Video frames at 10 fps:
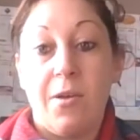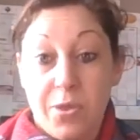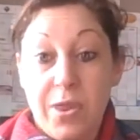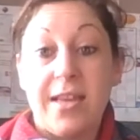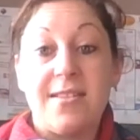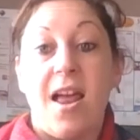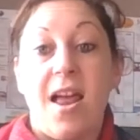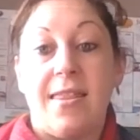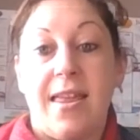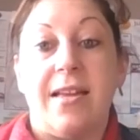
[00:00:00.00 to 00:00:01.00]
things
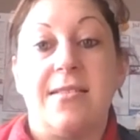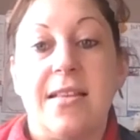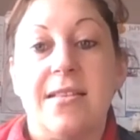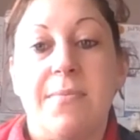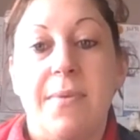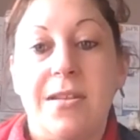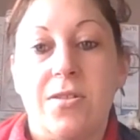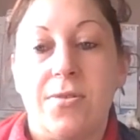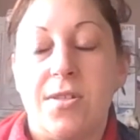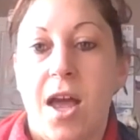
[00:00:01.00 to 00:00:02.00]
like this,
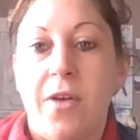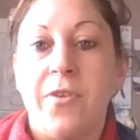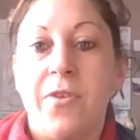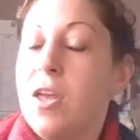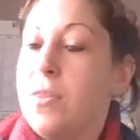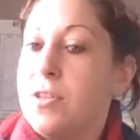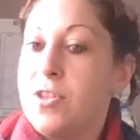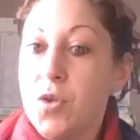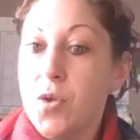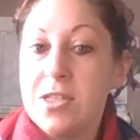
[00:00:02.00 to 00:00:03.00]
sentimental stuff, the
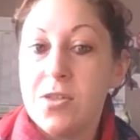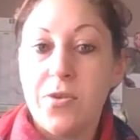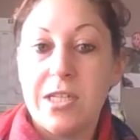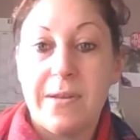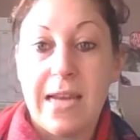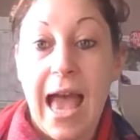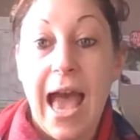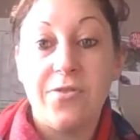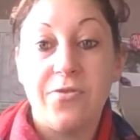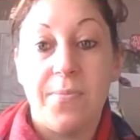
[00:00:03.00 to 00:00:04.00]
joy's already been
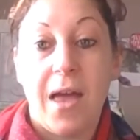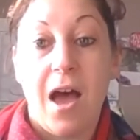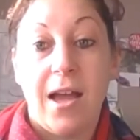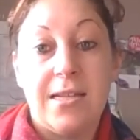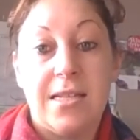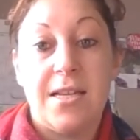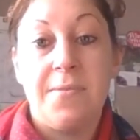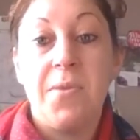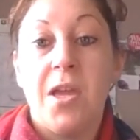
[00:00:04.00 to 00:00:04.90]
had from that item.